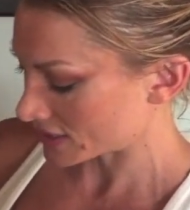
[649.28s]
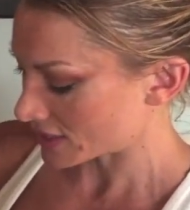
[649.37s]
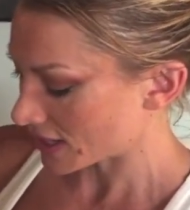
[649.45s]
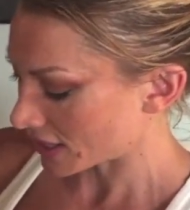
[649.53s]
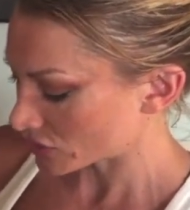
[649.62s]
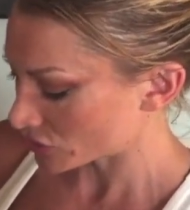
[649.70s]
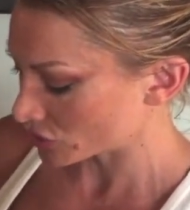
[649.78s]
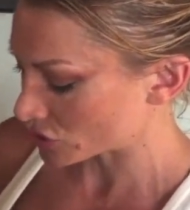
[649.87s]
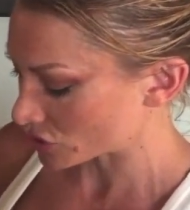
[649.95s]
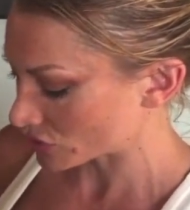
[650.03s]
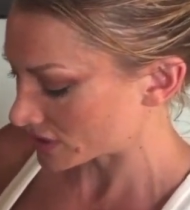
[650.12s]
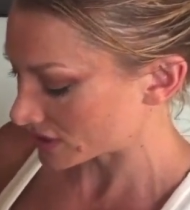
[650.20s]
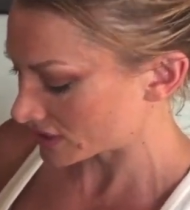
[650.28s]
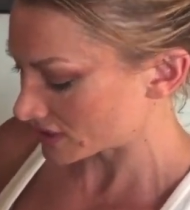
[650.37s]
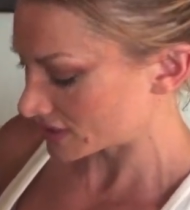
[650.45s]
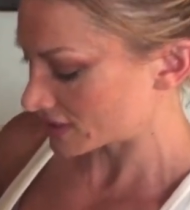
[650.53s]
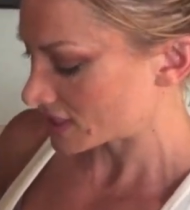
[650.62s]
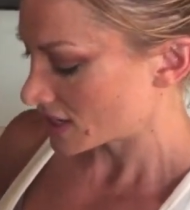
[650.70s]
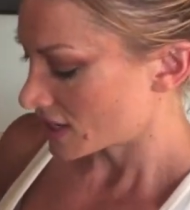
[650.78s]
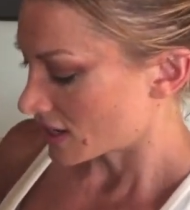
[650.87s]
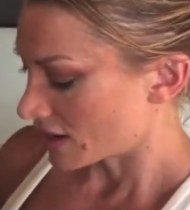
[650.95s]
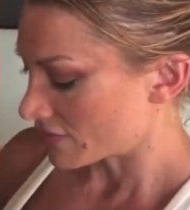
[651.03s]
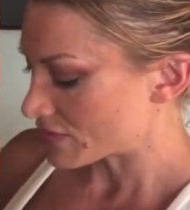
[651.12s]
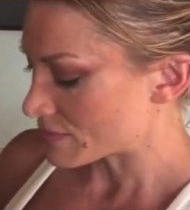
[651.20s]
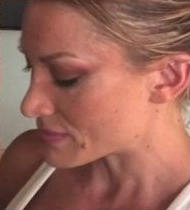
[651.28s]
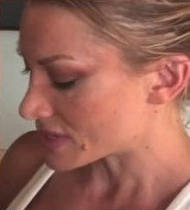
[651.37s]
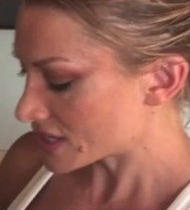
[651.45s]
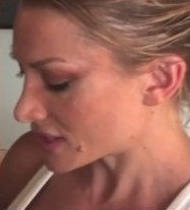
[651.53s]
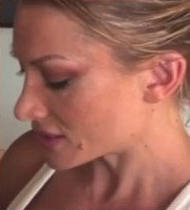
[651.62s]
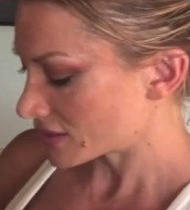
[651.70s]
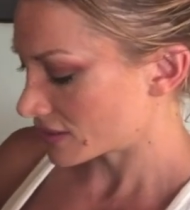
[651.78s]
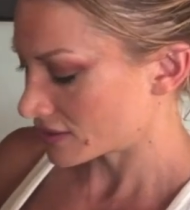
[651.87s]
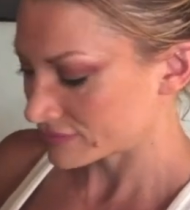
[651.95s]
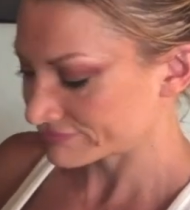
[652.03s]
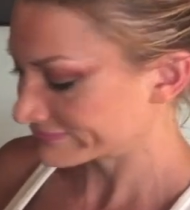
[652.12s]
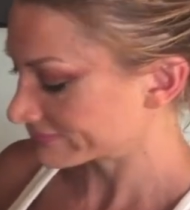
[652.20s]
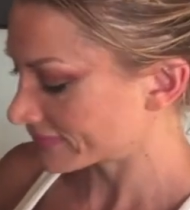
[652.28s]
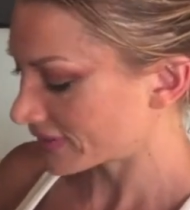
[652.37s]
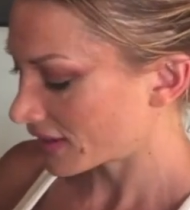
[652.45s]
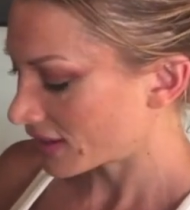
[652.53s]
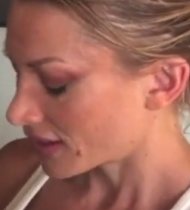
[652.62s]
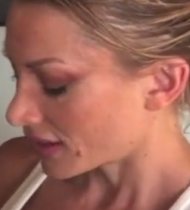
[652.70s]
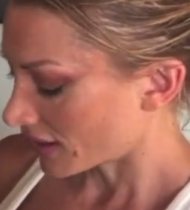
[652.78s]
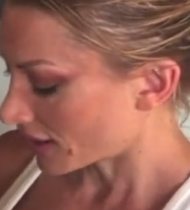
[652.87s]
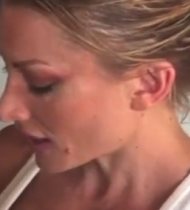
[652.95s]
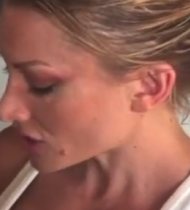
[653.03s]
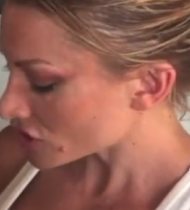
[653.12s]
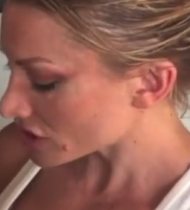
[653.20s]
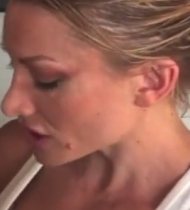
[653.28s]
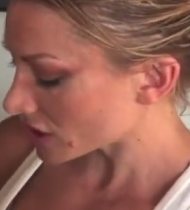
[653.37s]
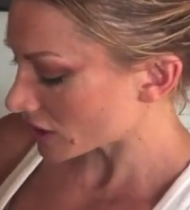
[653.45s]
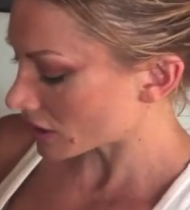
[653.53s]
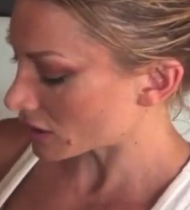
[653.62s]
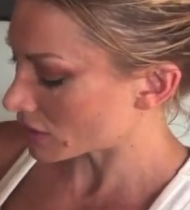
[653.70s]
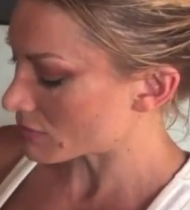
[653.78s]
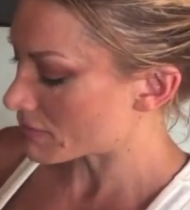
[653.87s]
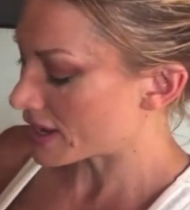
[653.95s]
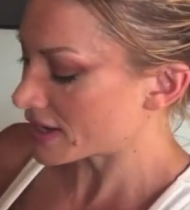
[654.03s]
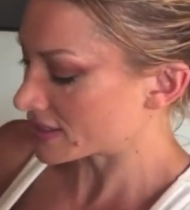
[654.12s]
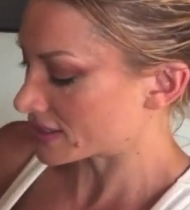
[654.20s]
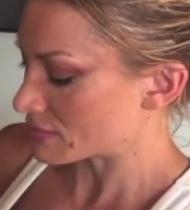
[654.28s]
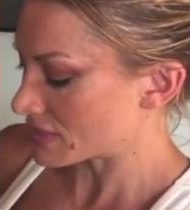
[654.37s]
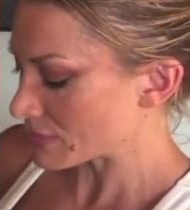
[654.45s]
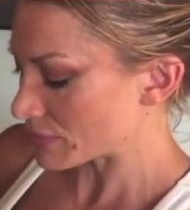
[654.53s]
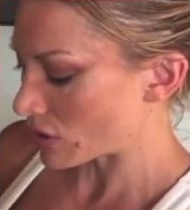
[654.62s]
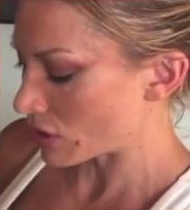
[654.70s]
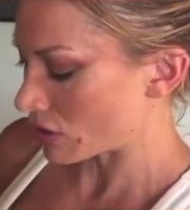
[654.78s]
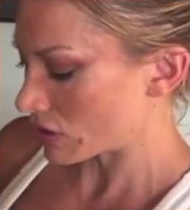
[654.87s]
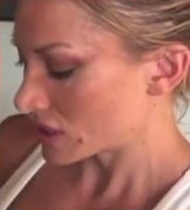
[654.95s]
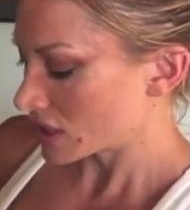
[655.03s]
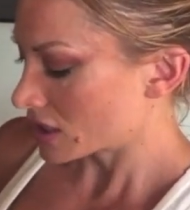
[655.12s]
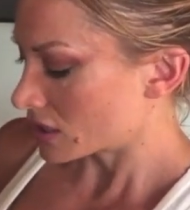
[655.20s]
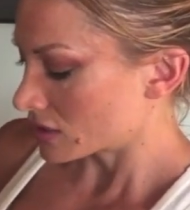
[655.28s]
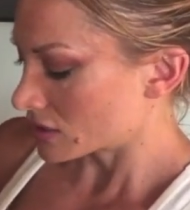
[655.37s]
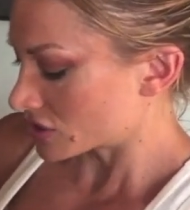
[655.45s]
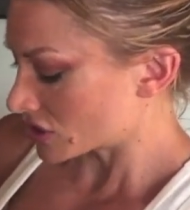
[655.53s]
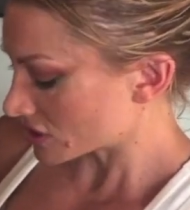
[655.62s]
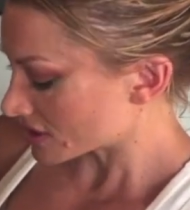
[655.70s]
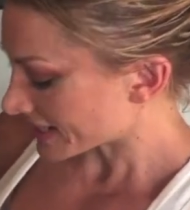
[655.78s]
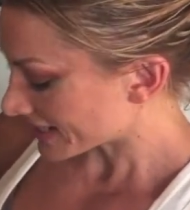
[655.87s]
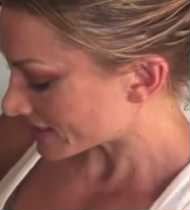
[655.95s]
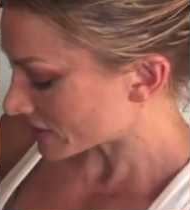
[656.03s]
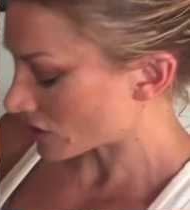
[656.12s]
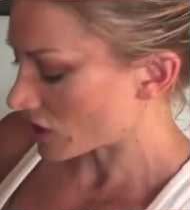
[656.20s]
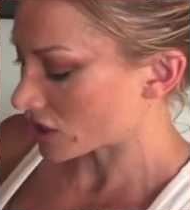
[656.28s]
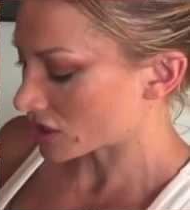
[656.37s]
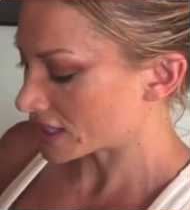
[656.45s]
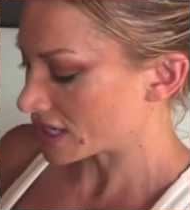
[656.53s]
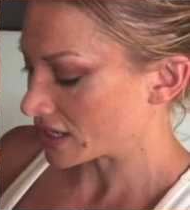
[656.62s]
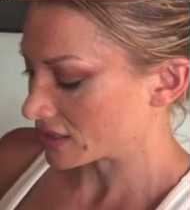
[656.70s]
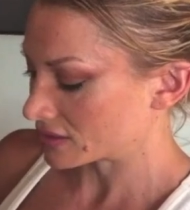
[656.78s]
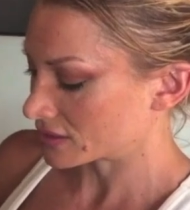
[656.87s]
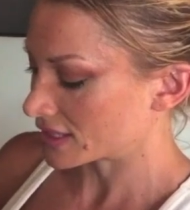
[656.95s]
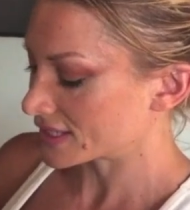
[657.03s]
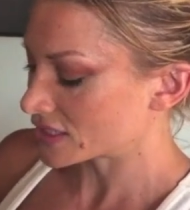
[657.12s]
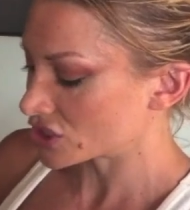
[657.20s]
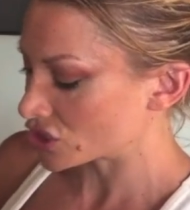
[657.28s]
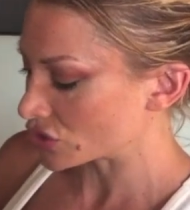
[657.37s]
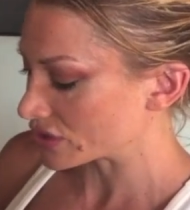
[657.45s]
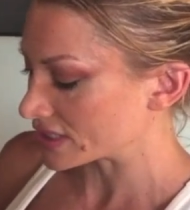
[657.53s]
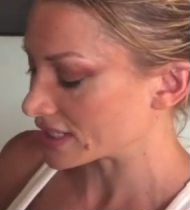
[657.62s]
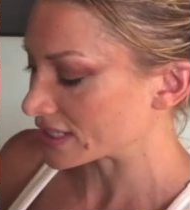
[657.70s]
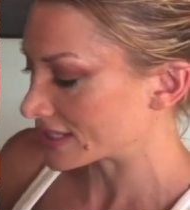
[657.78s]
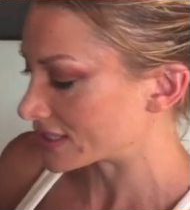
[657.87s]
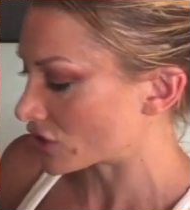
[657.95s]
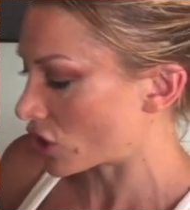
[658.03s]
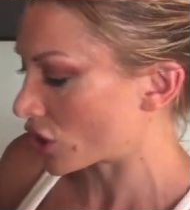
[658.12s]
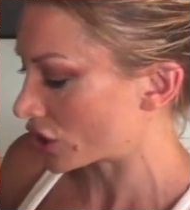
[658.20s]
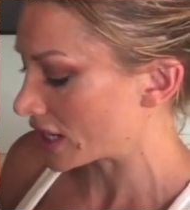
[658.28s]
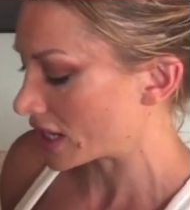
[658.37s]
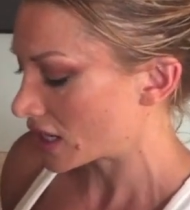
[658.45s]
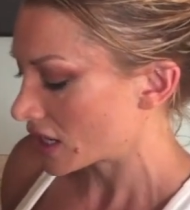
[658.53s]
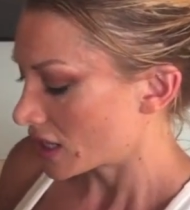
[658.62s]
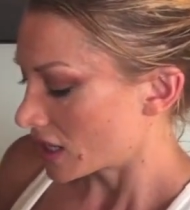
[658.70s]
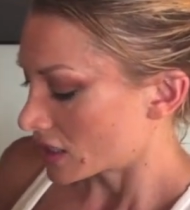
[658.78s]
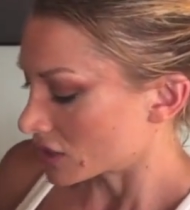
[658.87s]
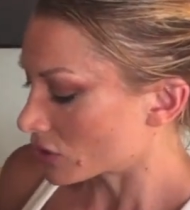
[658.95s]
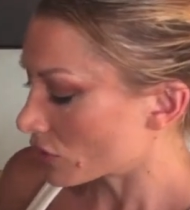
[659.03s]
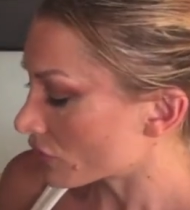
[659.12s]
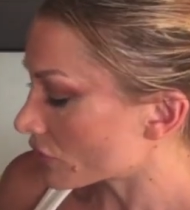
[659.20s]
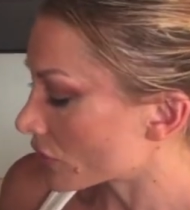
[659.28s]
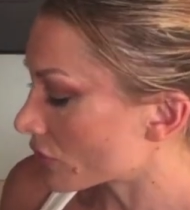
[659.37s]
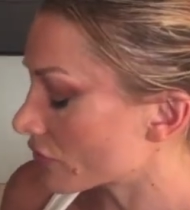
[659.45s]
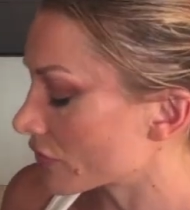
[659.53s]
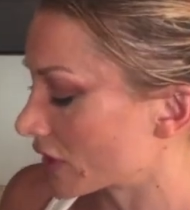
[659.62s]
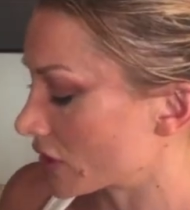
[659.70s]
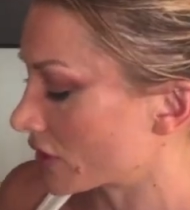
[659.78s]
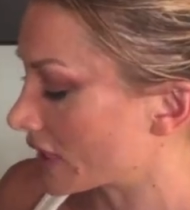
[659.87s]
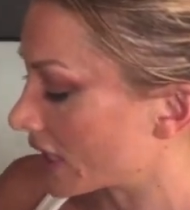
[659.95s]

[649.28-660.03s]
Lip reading: The natural juices of the meat, it actually makes the meatball just nice and hearty, nice and juicy, nice and hearty. You don't feel like you're